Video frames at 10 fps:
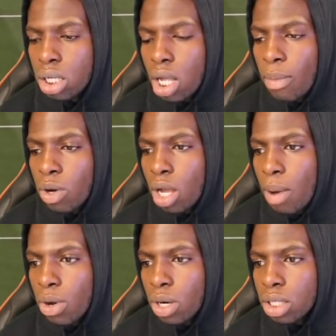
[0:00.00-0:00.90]
Come on,
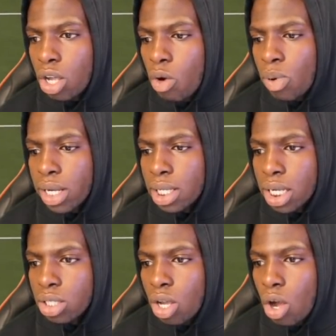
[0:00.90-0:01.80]
come on. Let's go, boys.
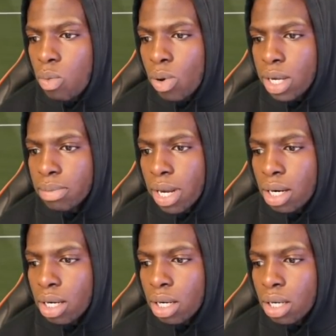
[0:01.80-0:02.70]
Let's go, boys,
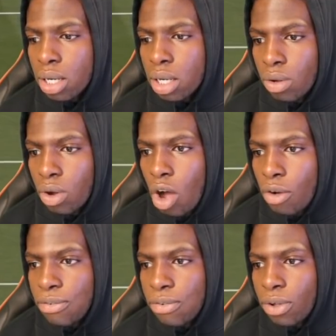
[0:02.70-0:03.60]
man.
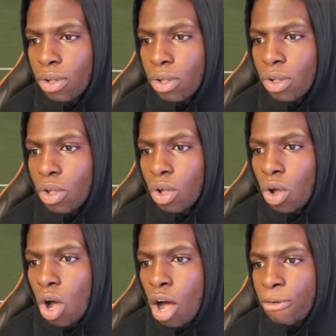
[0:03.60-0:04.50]
Off.
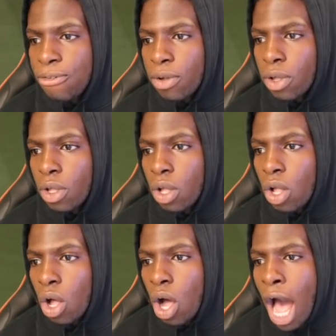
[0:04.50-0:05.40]
Off.
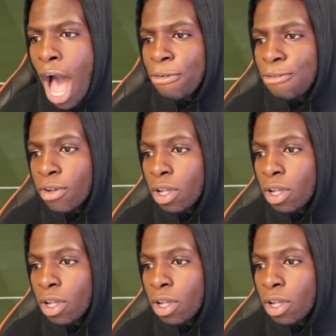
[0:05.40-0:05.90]
Off.